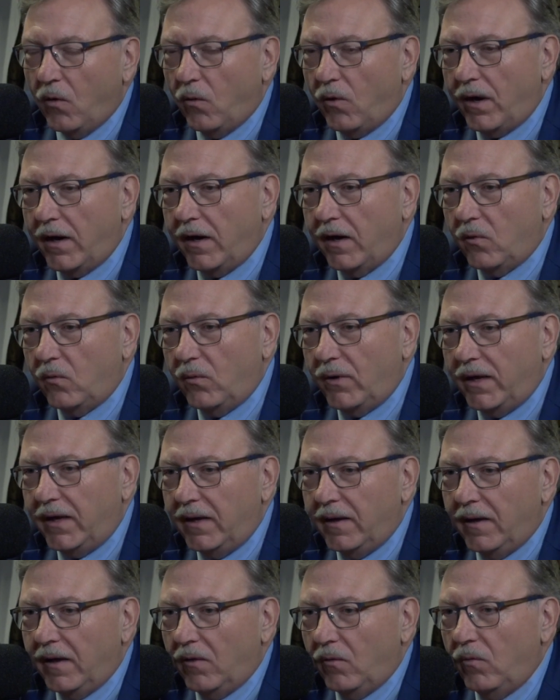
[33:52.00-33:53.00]
Why don't
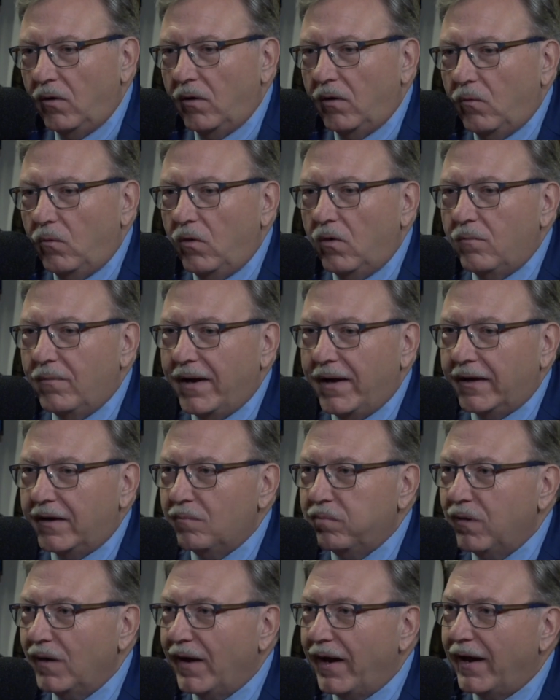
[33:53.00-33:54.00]
we'll make
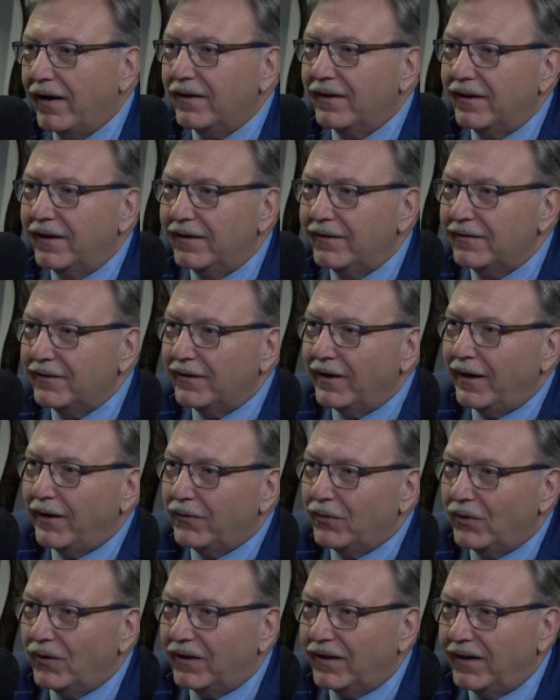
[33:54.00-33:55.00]
a plan to get
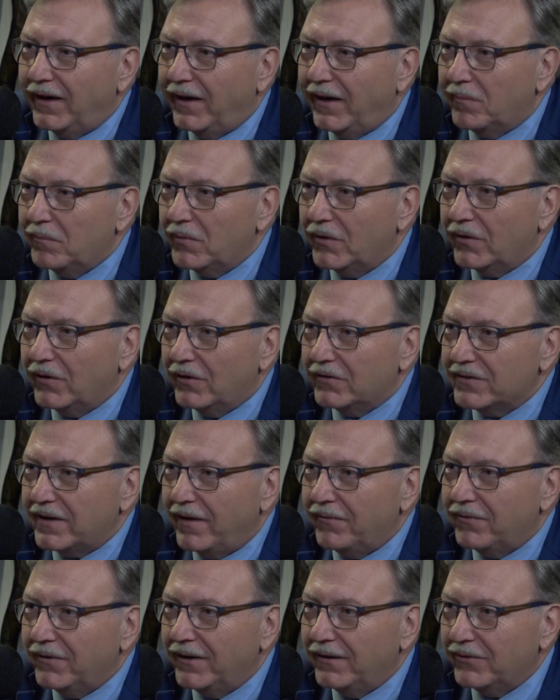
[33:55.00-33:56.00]
together again, because
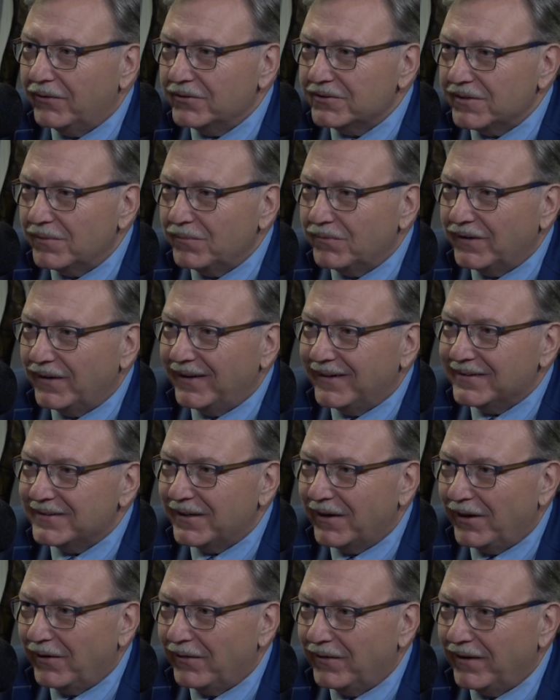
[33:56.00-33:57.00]
I think there's some things
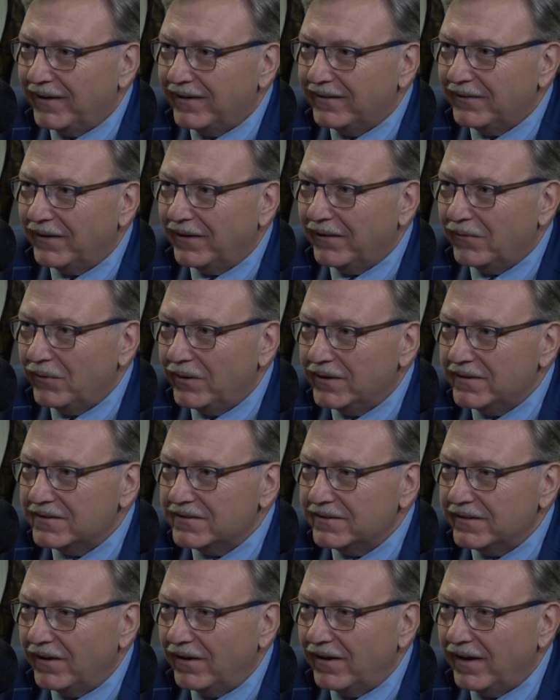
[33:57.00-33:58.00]
there that we'd
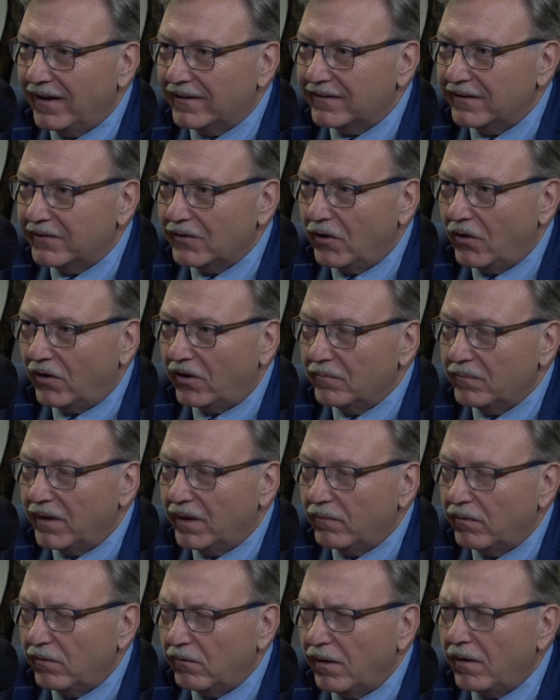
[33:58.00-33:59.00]
still like to talk
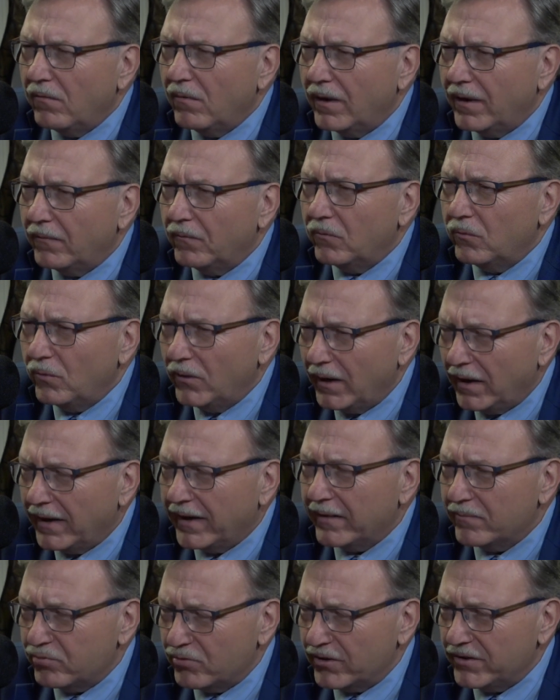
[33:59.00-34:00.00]
about. But we
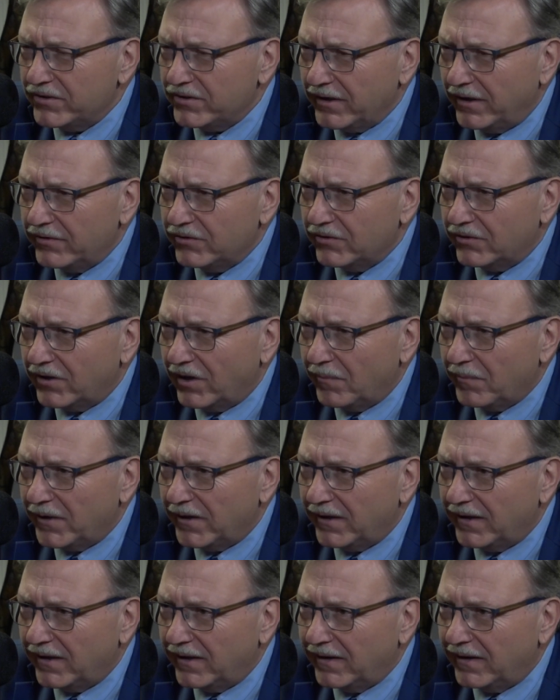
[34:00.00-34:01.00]
really appreciate you
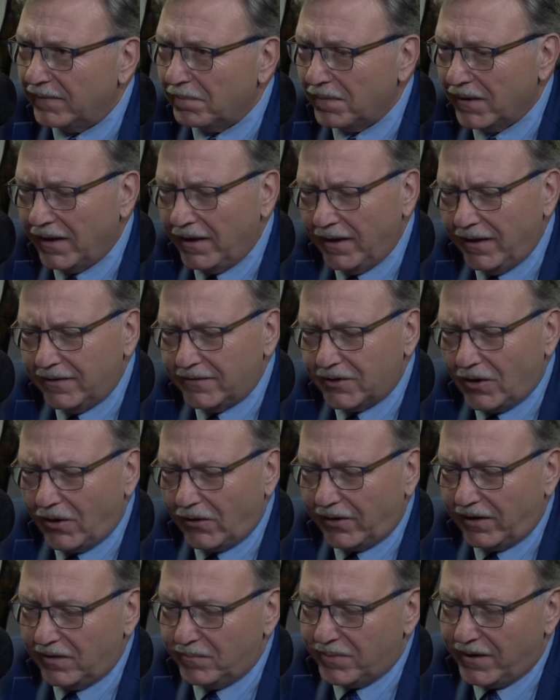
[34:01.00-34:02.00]
coming in and
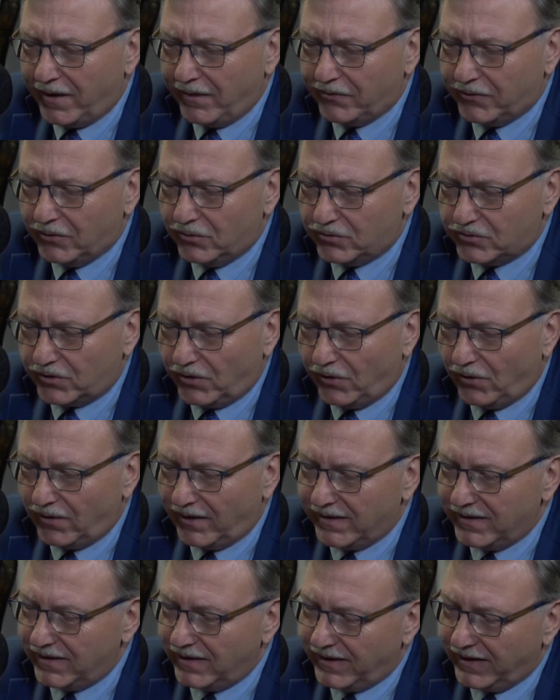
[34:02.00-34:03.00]
talking about those
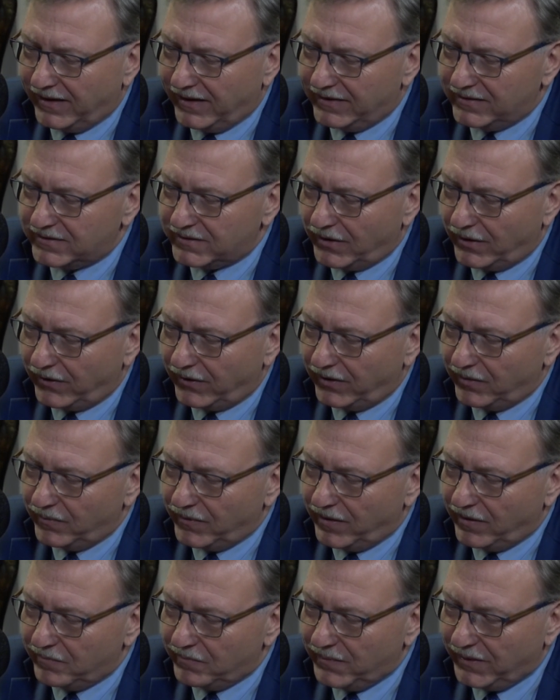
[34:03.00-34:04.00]
early days, talking
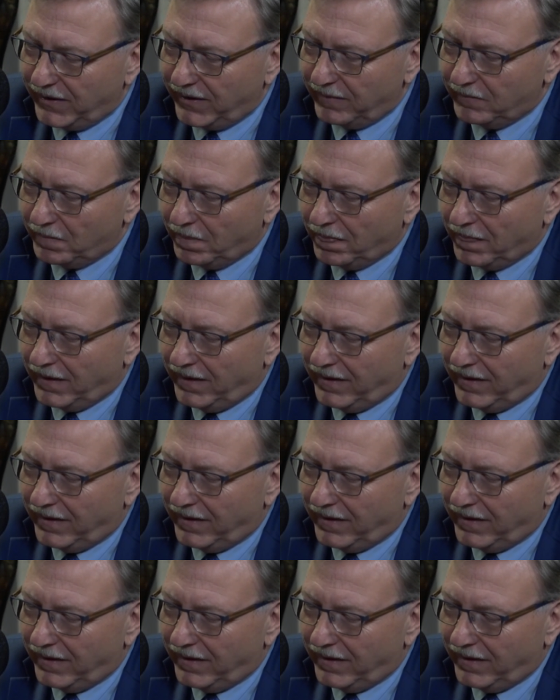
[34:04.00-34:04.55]
about being